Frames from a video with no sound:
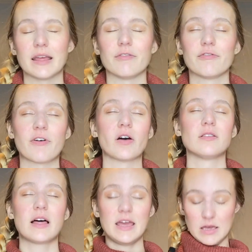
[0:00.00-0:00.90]
It felt
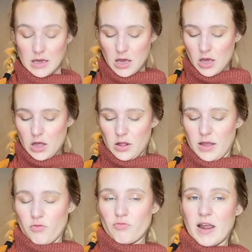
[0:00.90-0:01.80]
like
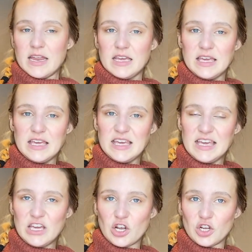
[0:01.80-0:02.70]
right
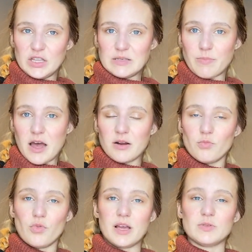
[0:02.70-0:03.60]
here, these
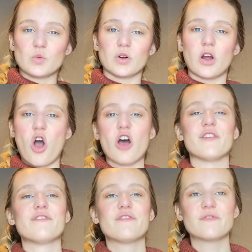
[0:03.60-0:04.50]
bottom ribs were
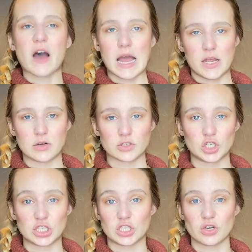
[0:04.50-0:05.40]
on fire
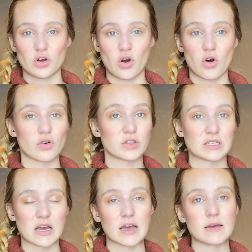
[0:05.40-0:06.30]
just all the
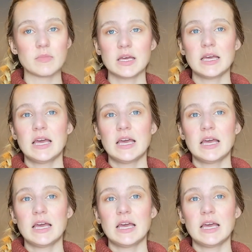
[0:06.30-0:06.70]
time.